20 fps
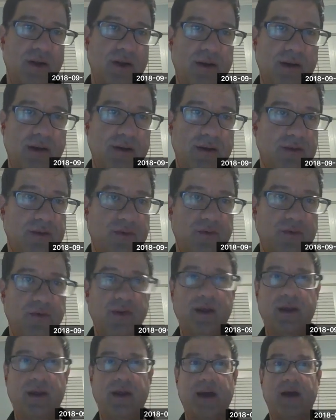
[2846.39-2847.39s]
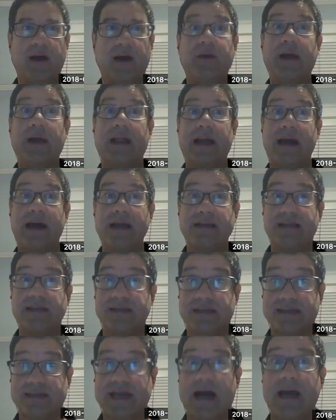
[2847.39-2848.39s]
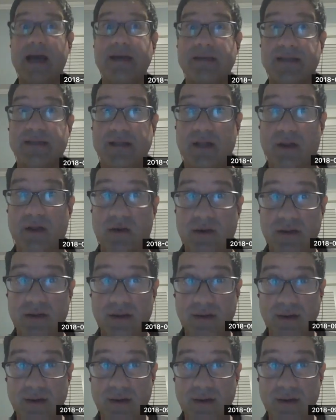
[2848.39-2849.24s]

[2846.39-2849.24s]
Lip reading: And then I realized that science alone